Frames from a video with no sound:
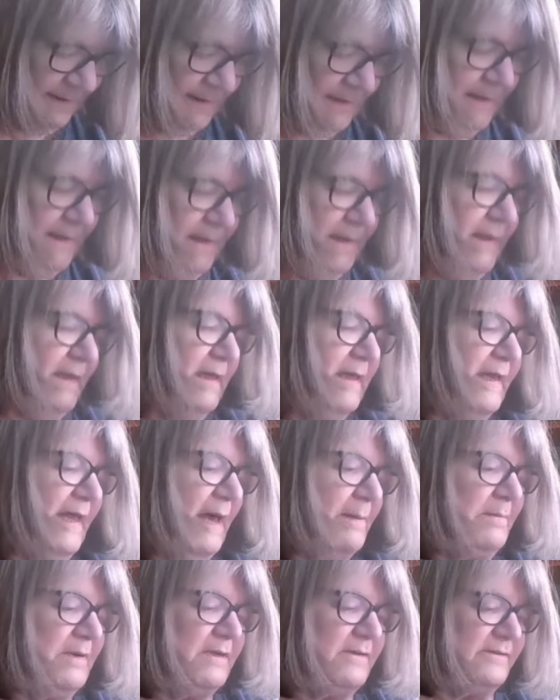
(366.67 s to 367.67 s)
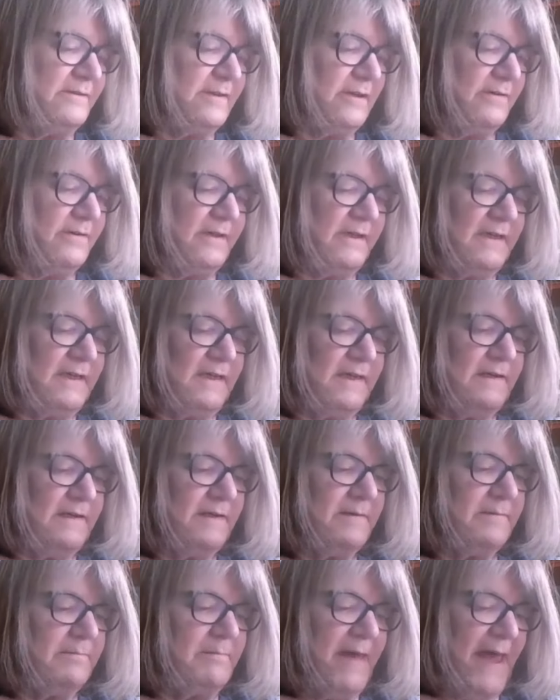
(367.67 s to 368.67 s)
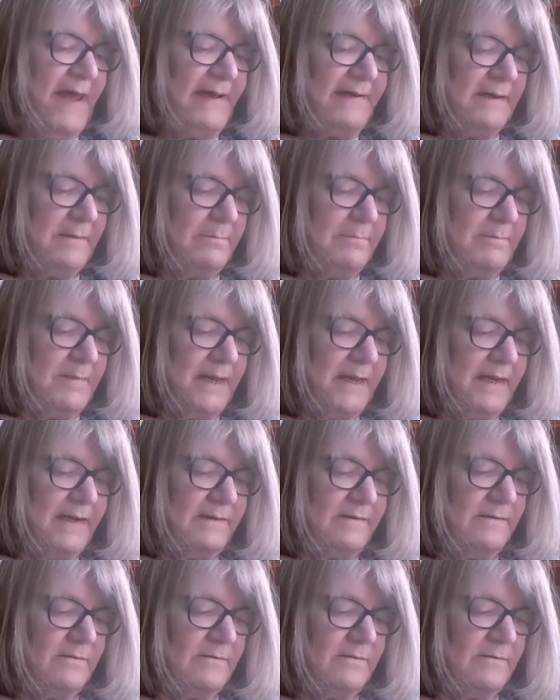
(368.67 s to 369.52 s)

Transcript: And how much? So the Magnet Mate